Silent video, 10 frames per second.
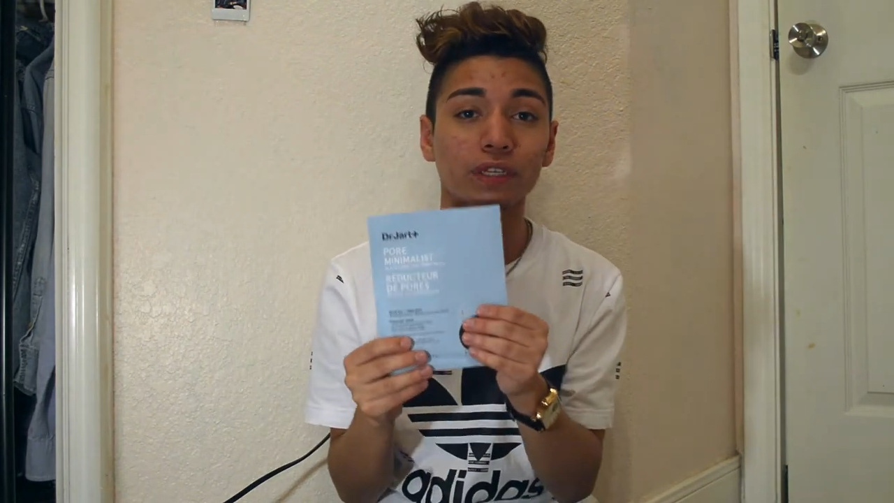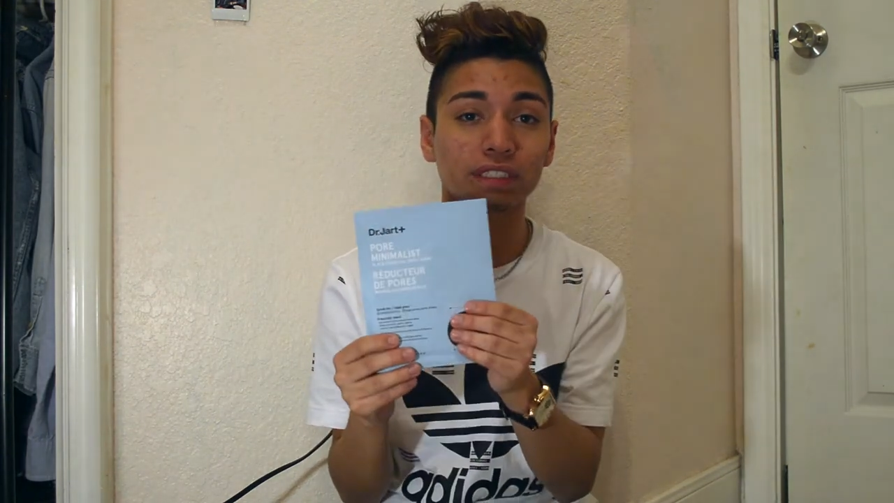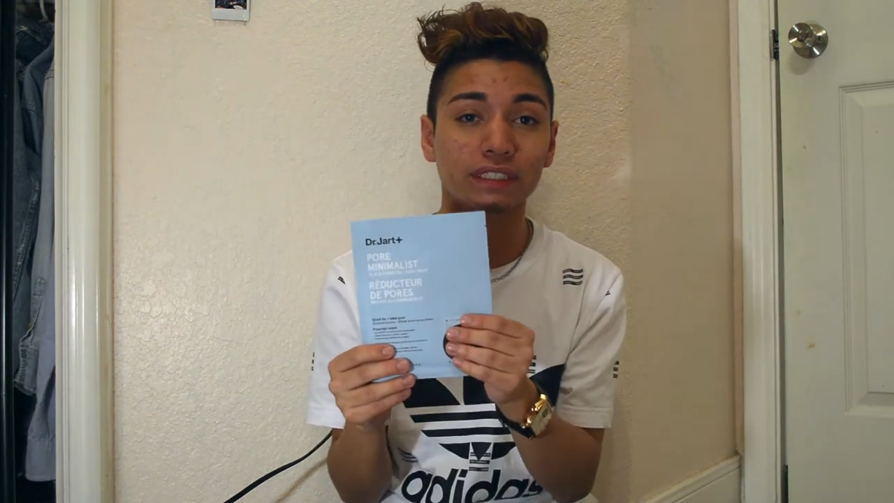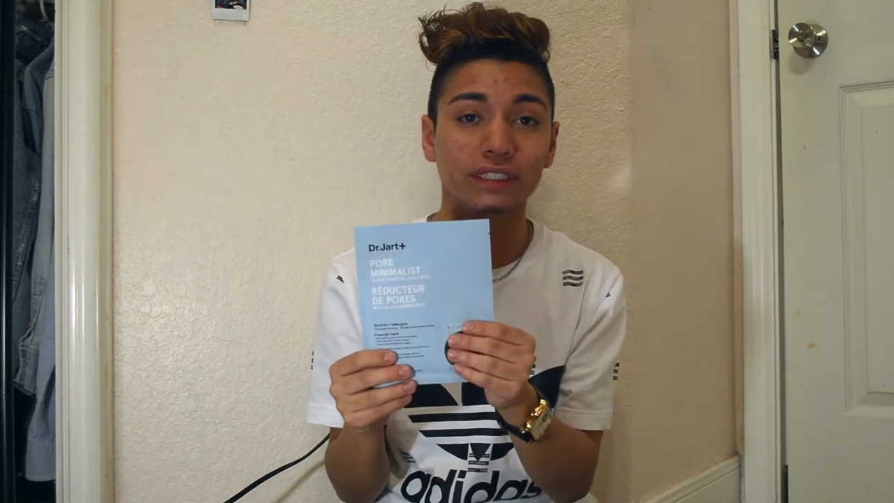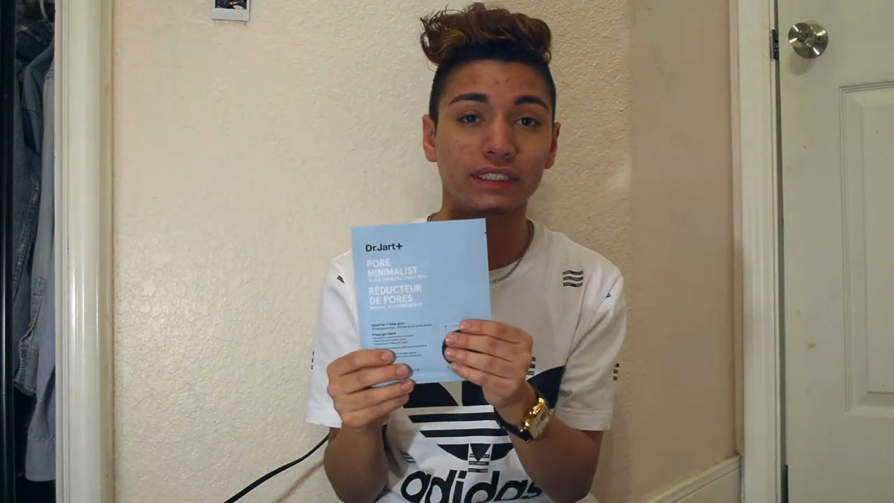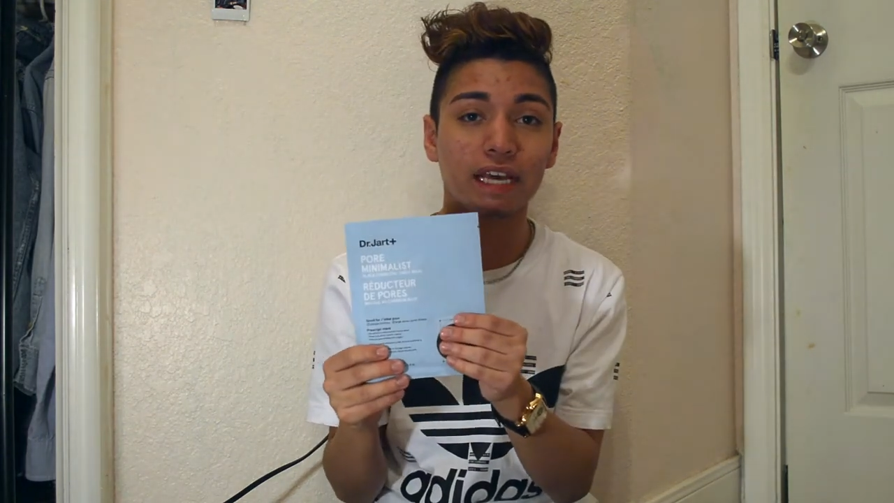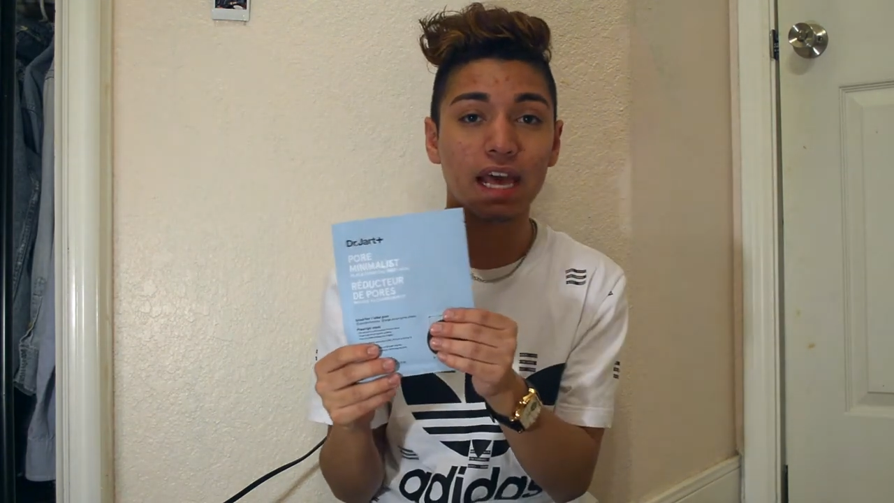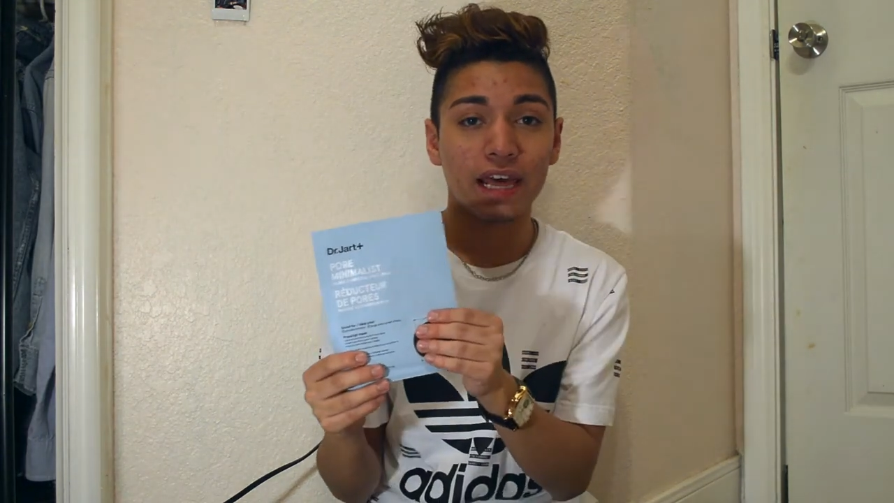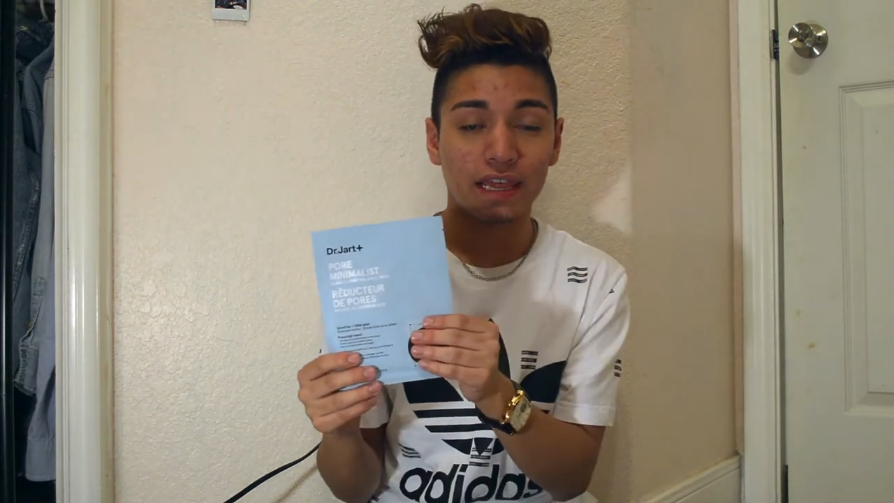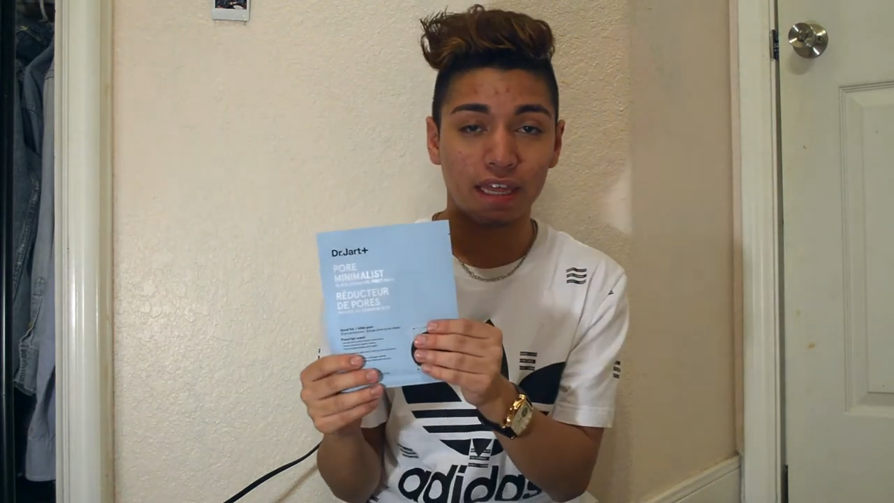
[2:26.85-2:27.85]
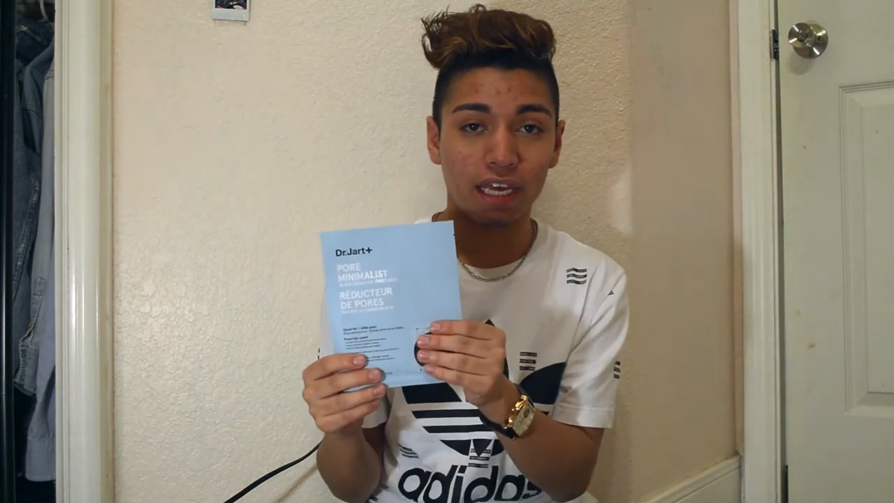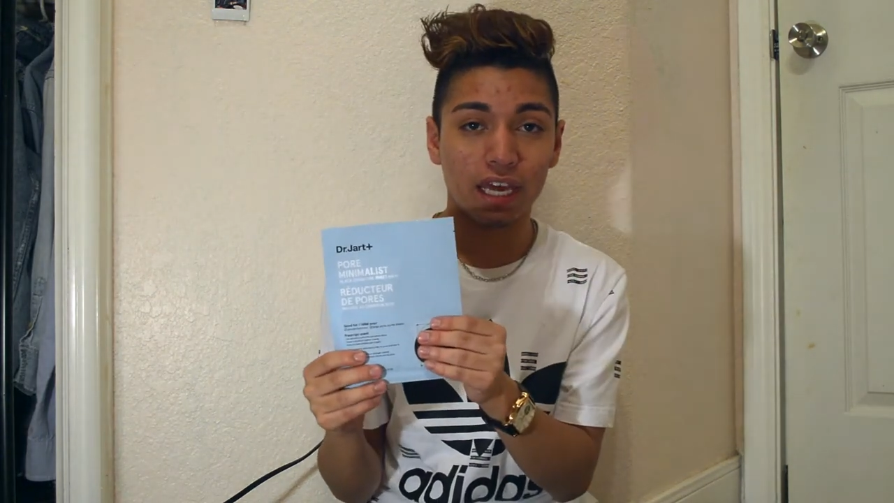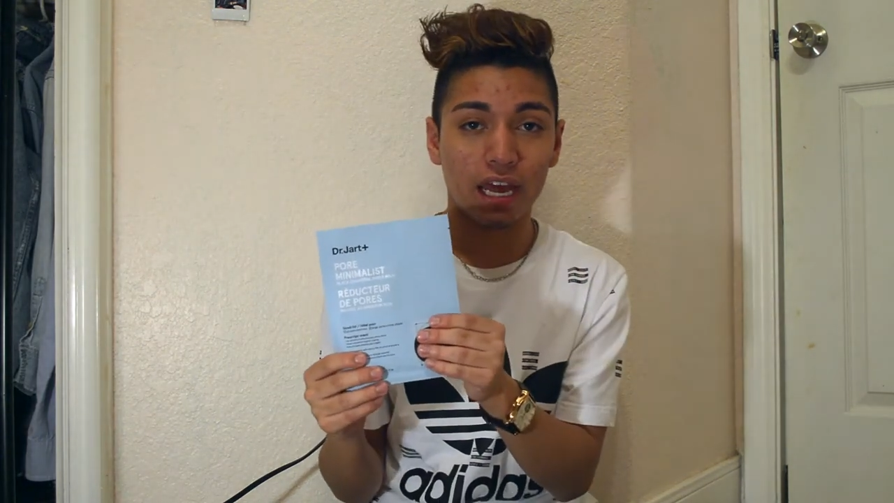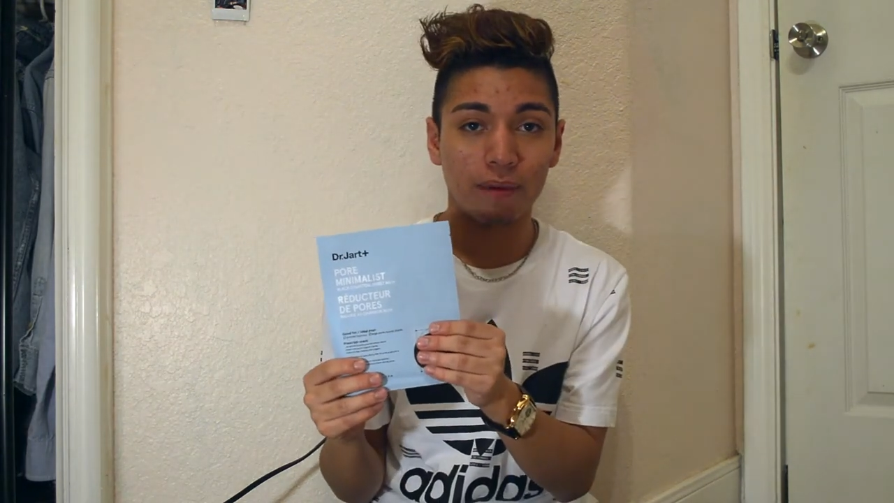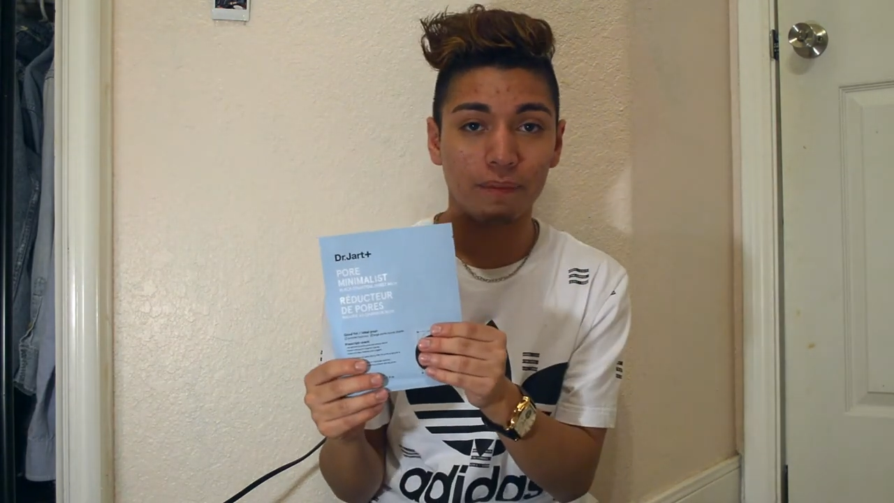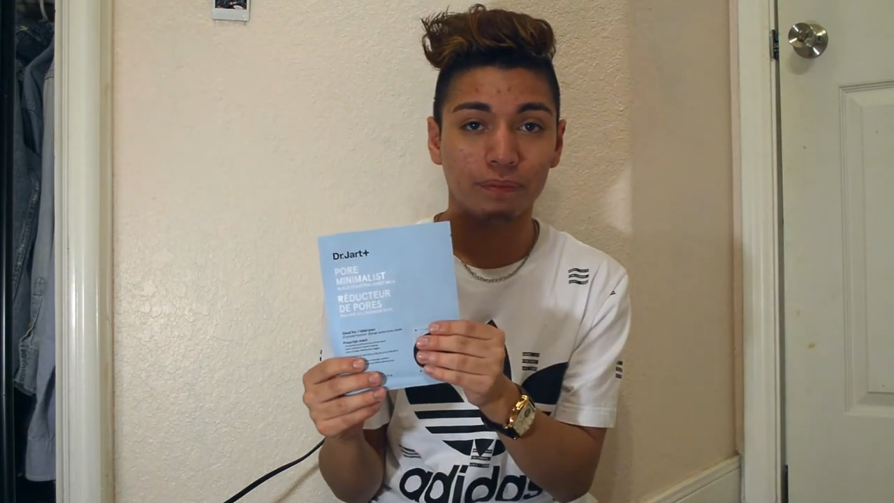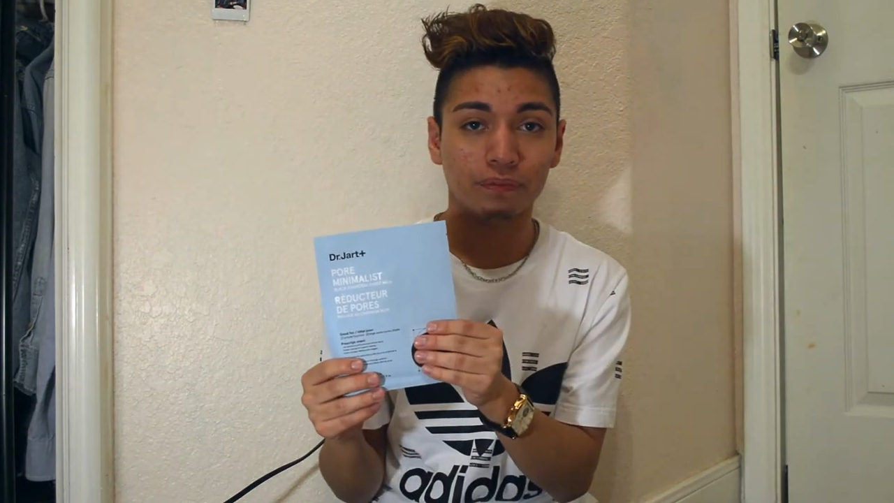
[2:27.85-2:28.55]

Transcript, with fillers: this is the um,